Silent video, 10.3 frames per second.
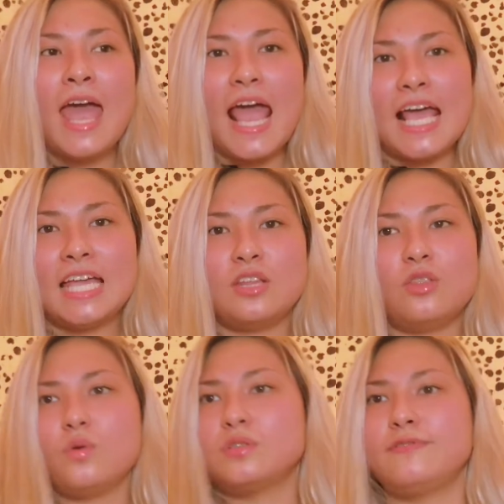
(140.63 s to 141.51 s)
And
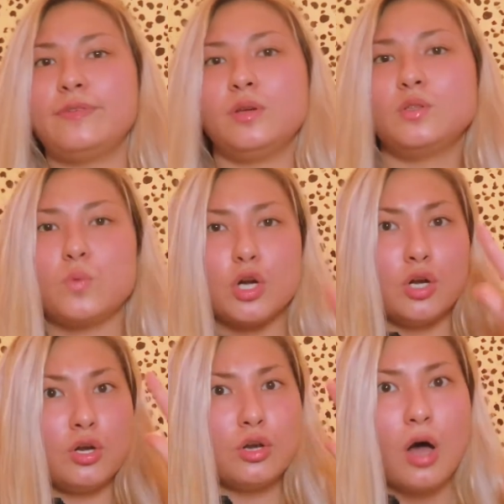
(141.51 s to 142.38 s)
those foods were
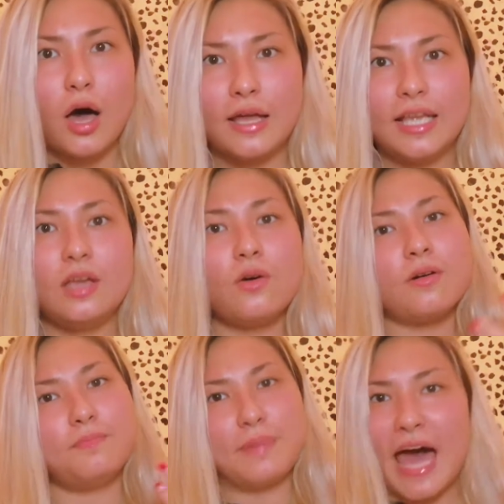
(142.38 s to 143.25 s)
naughty
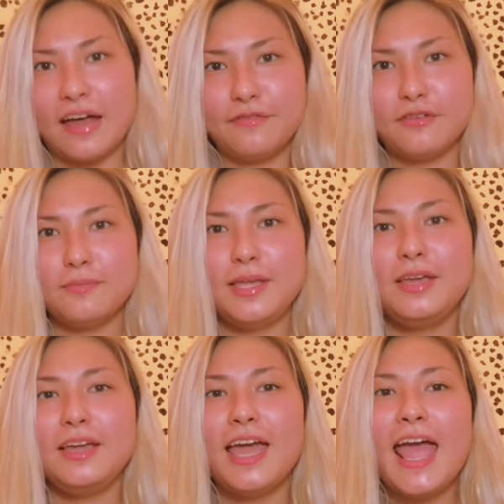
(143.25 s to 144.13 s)
or bad for
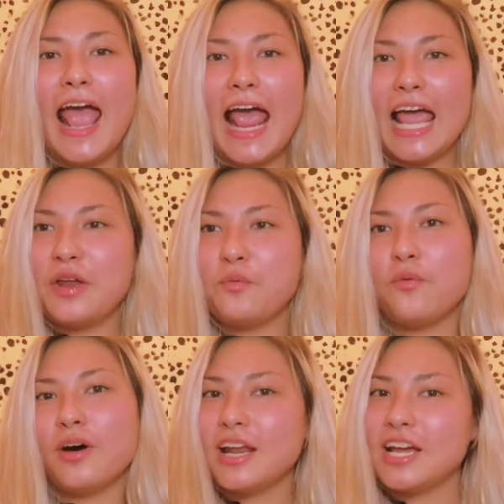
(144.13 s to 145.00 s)
me. And
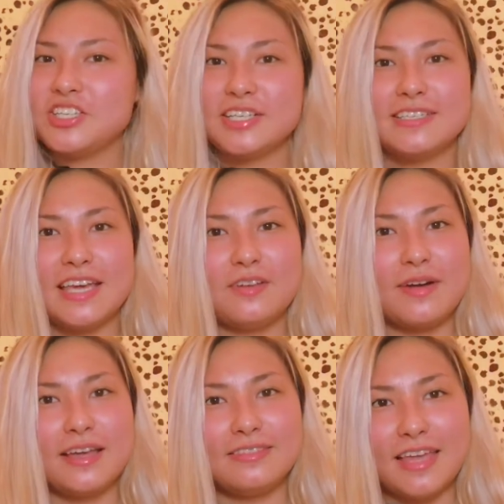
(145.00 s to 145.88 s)
what I just said
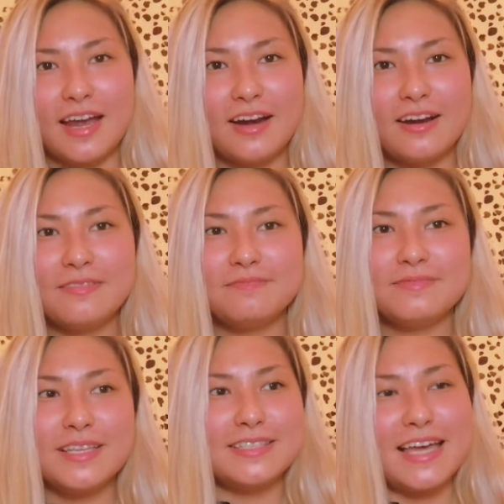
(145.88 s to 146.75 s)
right there,
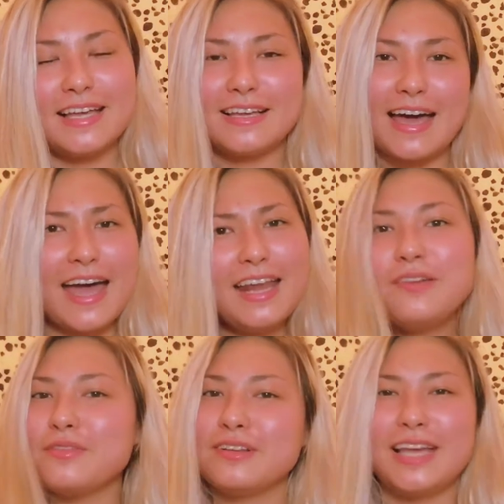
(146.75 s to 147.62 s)
does that kind of
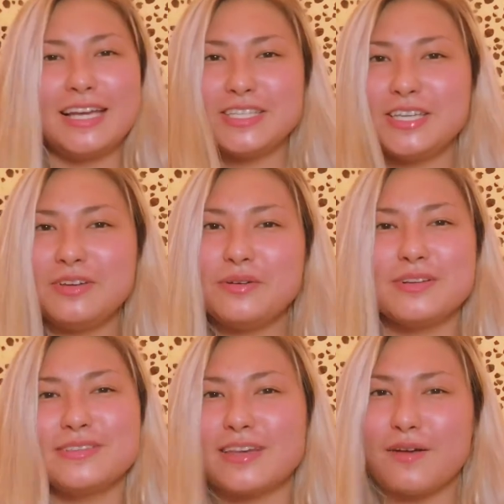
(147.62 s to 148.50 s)
relate to you or
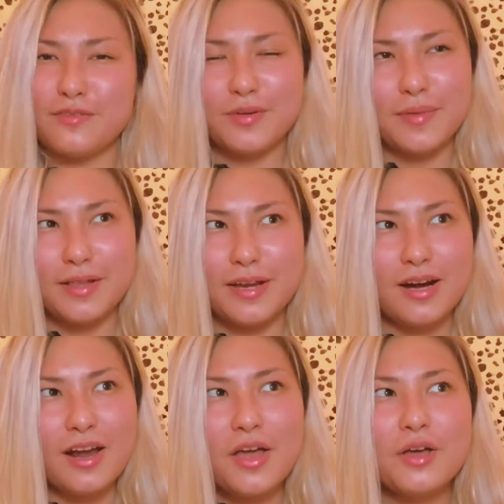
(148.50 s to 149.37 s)
sound familiar?
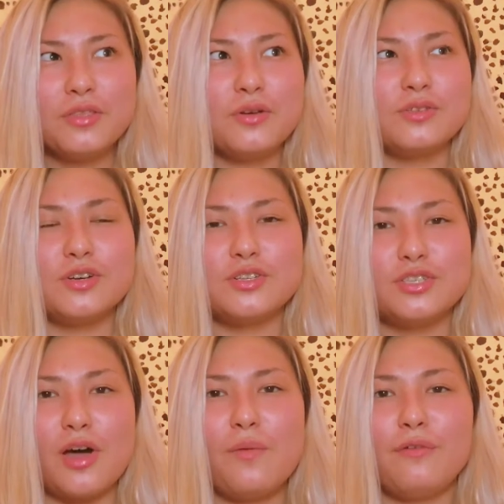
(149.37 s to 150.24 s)
Those are
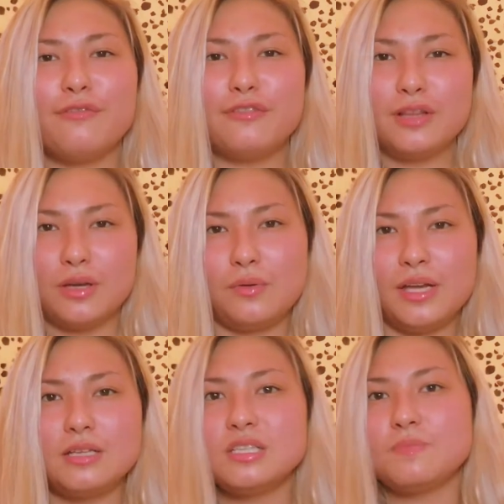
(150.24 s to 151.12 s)
so
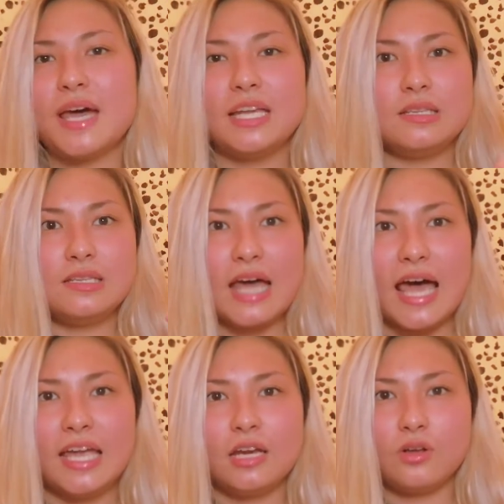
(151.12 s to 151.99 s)
influenced by
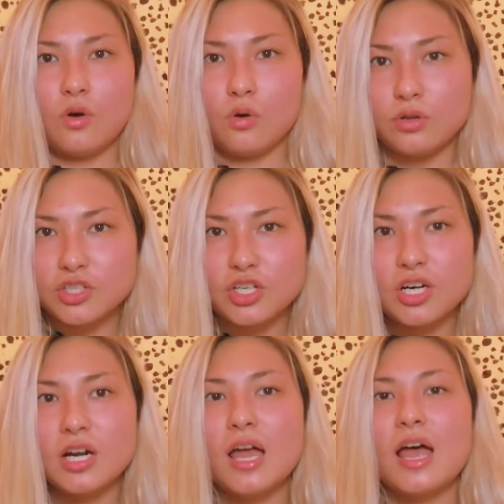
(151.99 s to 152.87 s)
diet
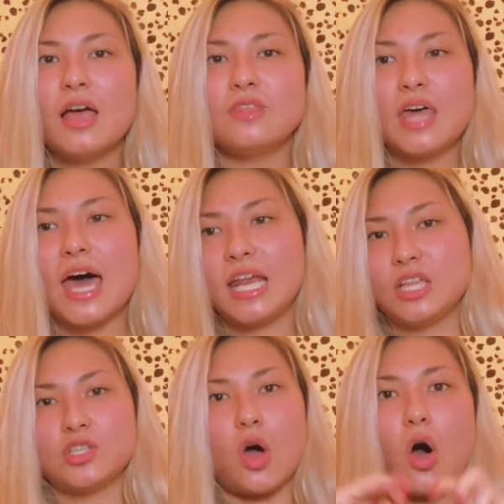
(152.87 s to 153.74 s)
culture that
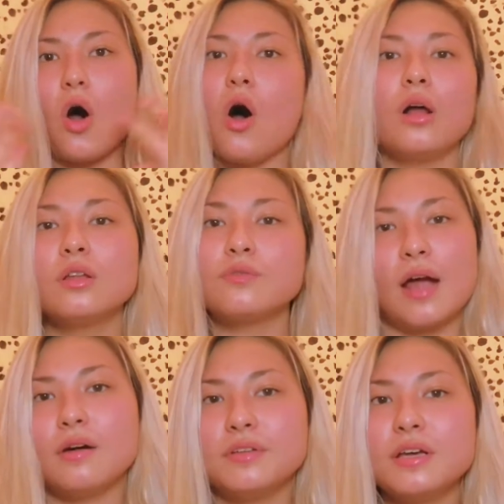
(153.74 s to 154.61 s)
it's all
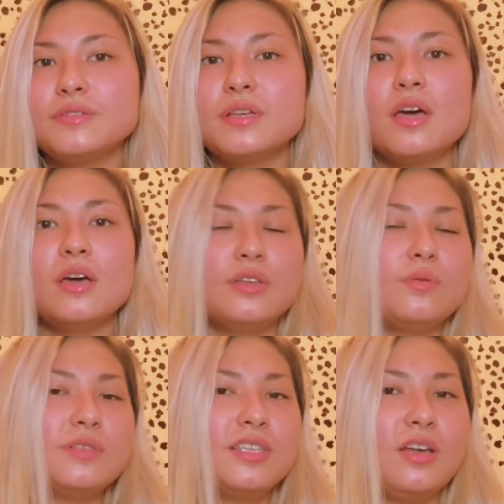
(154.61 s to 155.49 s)
around us. You
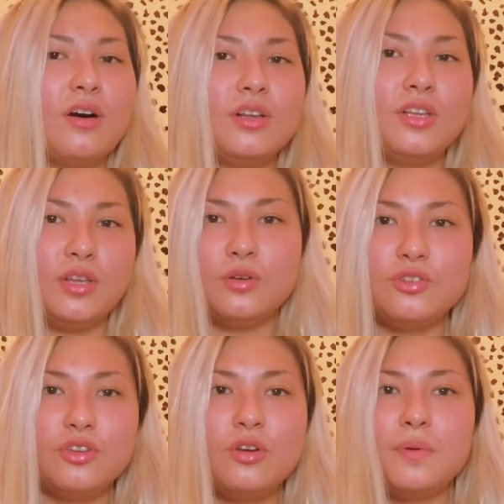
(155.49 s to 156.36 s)
see on
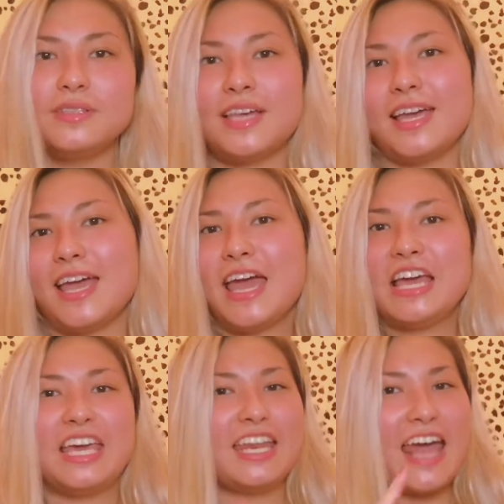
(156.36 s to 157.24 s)
YouTube, it's like,
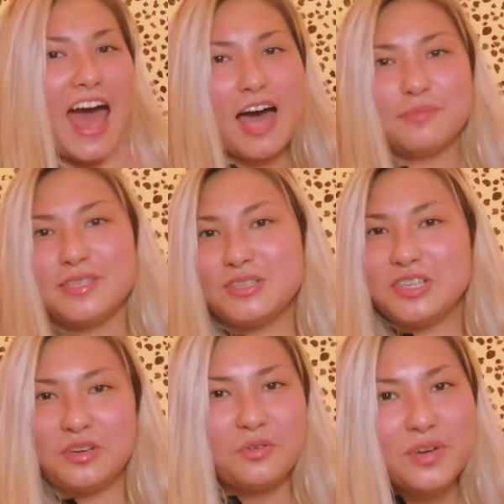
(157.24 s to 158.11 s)
get abs in
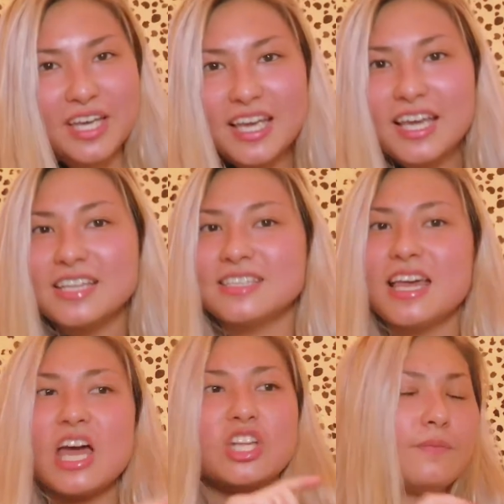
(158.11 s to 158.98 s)
2 weeks,
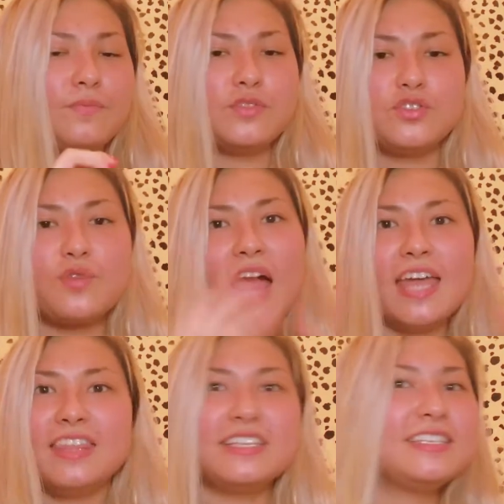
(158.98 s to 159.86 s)
try
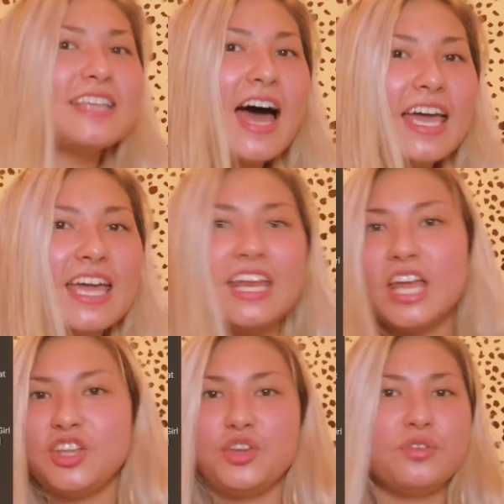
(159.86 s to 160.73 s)
this diet
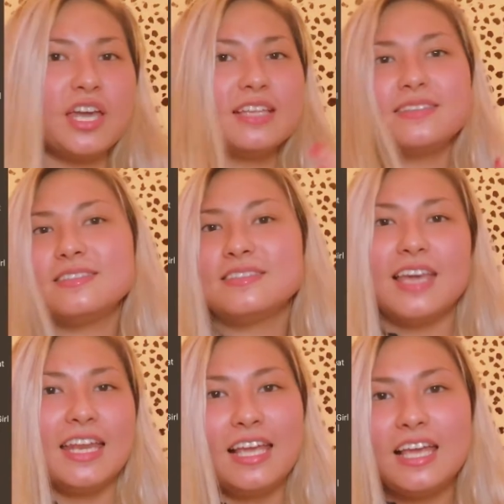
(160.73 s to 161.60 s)
and you'll get
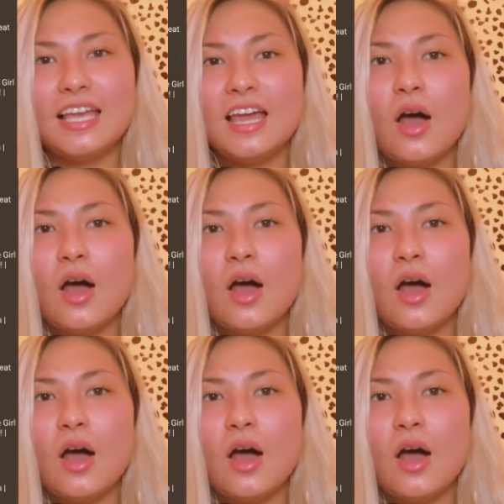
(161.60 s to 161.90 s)
skinny.